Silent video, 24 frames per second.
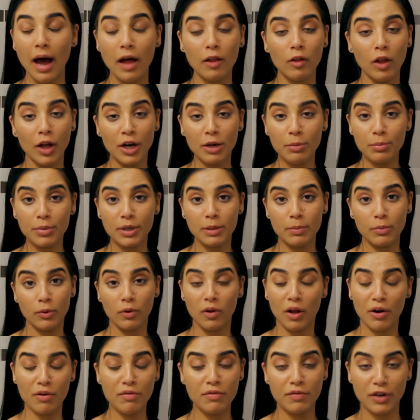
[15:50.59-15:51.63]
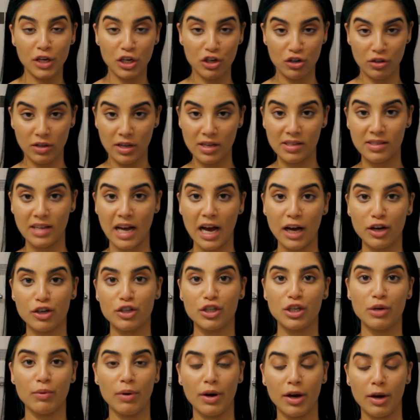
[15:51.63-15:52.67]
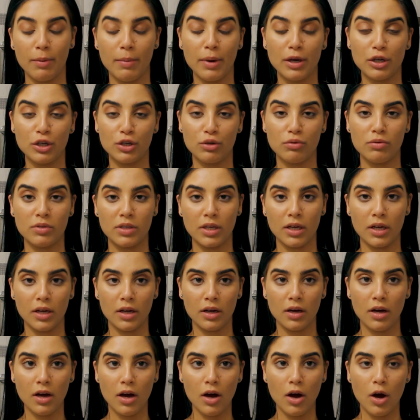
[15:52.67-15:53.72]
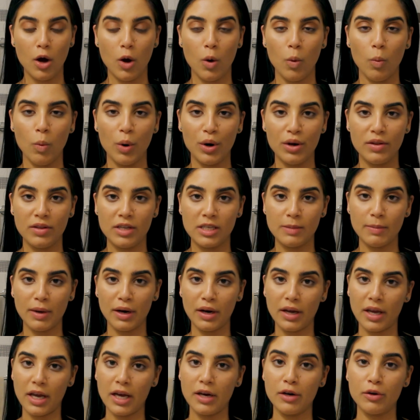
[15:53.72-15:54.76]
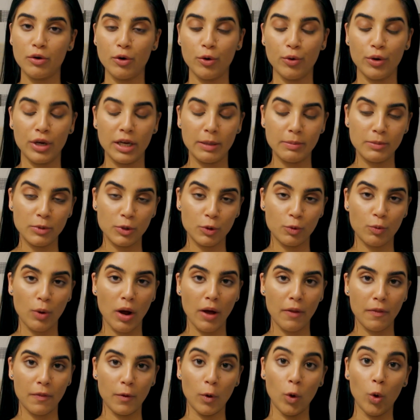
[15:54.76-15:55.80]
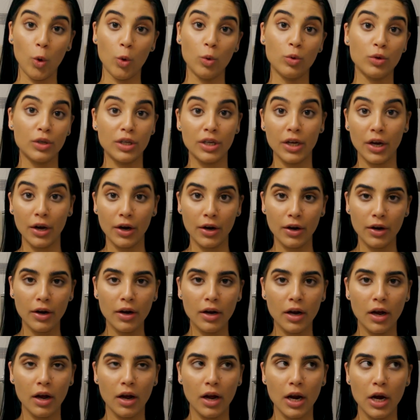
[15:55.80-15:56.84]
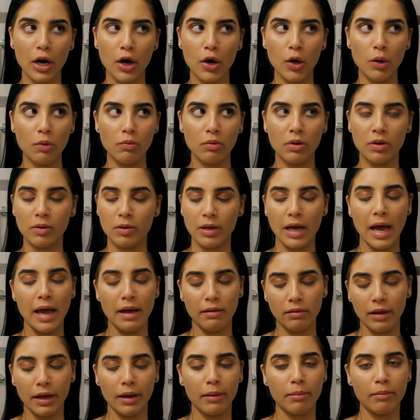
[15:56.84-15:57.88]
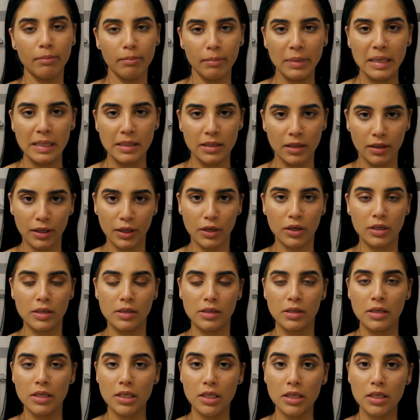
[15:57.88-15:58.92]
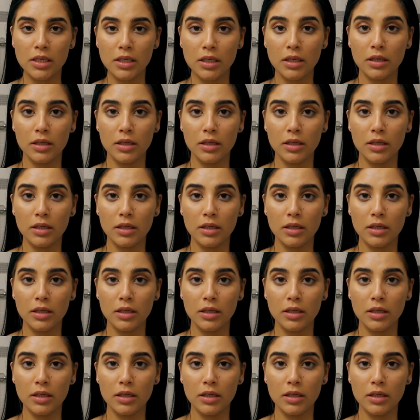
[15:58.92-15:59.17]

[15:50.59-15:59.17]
A lot of people, a lot of facialists actually recommend using one of these medicated creams throughout the whole year and it like basically consistent